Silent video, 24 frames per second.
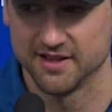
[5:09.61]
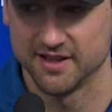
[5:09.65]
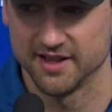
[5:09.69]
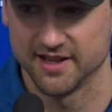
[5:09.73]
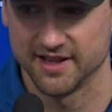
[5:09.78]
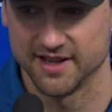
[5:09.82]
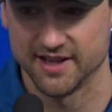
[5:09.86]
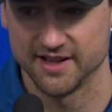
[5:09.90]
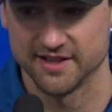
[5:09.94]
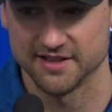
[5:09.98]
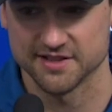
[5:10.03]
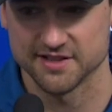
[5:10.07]

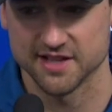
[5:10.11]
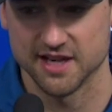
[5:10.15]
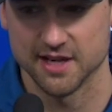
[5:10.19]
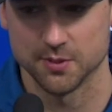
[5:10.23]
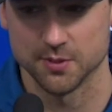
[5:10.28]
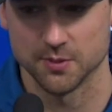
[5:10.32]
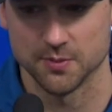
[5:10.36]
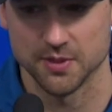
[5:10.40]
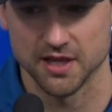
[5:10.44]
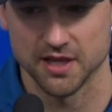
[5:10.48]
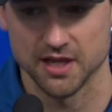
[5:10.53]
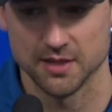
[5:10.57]
and I had to type
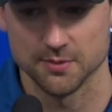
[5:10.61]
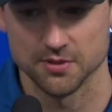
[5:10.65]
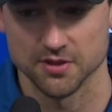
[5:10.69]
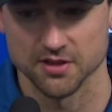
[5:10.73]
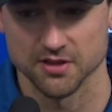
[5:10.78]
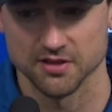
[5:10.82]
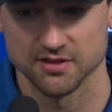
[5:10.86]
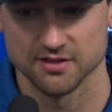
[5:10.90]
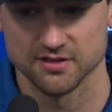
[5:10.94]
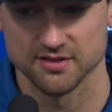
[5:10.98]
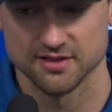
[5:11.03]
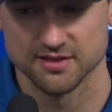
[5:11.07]
a
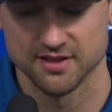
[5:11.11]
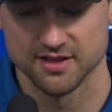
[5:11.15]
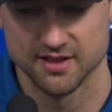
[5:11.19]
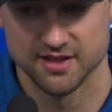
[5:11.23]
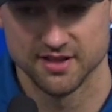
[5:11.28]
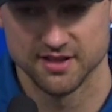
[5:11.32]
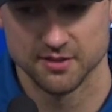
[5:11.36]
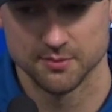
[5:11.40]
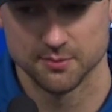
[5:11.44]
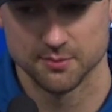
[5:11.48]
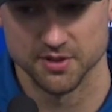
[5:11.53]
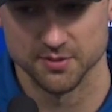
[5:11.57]
paper
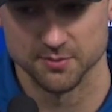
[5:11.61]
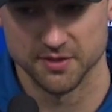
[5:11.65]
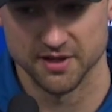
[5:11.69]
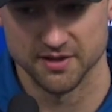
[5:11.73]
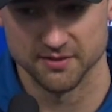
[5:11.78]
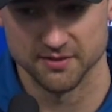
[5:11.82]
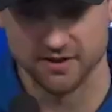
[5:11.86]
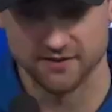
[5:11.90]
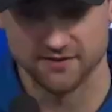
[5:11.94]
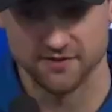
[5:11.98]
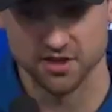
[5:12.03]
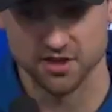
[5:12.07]
but
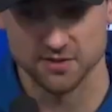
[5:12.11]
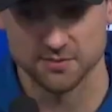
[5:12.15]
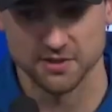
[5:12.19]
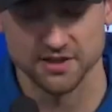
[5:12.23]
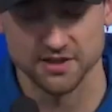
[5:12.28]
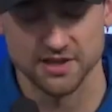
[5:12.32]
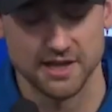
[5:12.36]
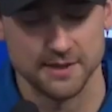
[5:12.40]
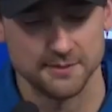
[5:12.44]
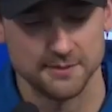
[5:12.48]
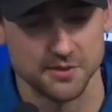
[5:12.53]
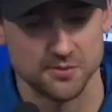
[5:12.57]
my I felt like my
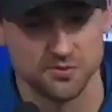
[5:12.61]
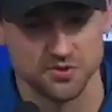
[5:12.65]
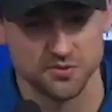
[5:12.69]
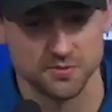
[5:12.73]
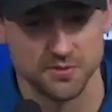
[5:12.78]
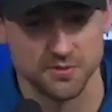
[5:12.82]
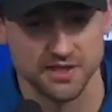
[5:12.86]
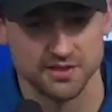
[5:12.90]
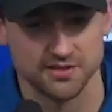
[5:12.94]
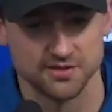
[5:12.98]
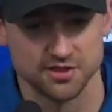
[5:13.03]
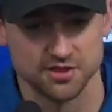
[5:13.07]
laptop was
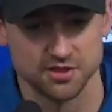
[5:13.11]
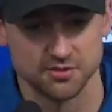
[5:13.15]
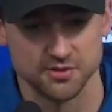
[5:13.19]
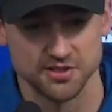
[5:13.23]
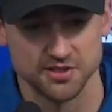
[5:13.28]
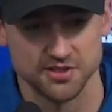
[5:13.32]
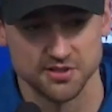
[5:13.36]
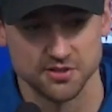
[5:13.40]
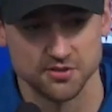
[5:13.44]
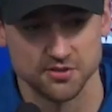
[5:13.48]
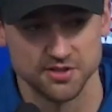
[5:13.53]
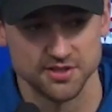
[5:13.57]
making so
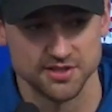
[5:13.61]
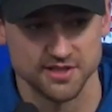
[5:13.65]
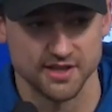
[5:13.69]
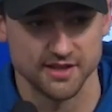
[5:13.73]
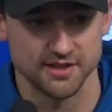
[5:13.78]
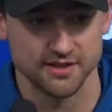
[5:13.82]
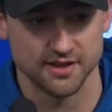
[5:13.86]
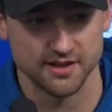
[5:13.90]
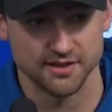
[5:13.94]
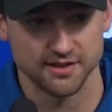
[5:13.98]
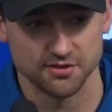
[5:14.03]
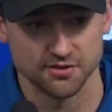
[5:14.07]
much noise that I,
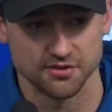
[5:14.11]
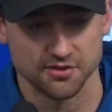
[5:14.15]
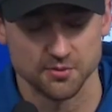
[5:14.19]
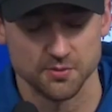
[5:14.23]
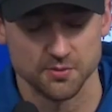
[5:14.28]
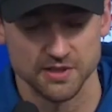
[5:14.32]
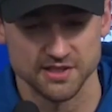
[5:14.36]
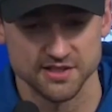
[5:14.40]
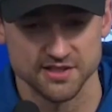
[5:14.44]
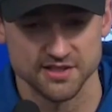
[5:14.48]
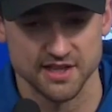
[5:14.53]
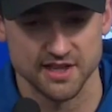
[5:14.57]
I literally
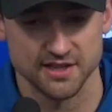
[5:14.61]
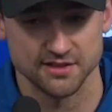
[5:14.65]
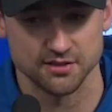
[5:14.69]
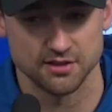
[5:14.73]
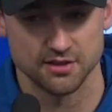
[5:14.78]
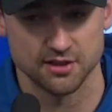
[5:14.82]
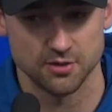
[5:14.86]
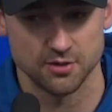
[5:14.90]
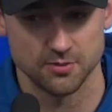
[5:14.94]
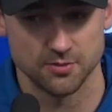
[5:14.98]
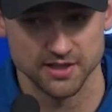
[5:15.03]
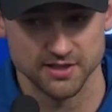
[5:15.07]
went and sat in the
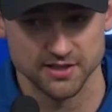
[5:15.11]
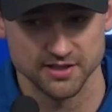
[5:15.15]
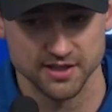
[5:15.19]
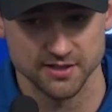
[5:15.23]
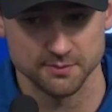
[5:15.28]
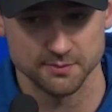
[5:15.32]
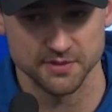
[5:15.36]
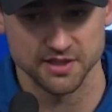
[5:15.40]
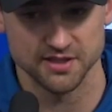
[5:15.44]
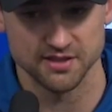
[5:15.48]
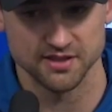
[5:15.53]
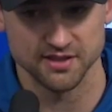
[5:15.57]
hallway at like
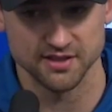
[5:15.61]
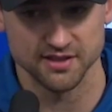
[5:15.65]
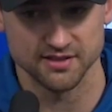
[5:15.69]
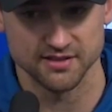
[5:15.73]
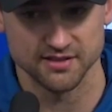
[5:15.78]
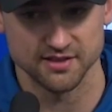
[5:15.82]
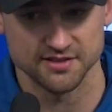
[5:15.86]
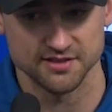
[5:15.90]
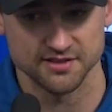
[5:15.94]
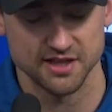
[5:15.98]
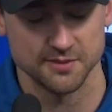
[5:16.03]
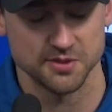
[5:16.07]
midnight
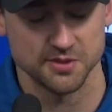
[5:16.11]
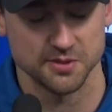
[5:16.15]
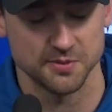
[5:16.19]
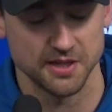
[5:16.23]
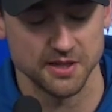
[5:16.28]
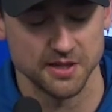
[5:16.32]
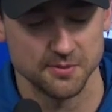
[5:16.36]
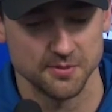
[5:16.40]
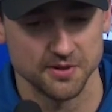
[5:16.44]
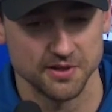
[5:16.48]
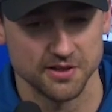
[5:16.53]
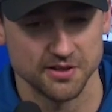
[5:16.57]
and typed a
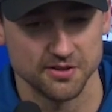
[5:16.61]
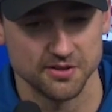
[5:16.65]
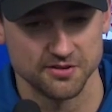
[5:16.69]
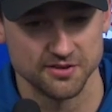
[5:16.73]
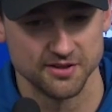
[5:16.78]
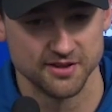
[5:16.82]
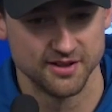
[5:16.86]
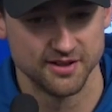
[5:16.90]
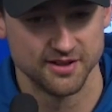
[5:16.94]
paper out.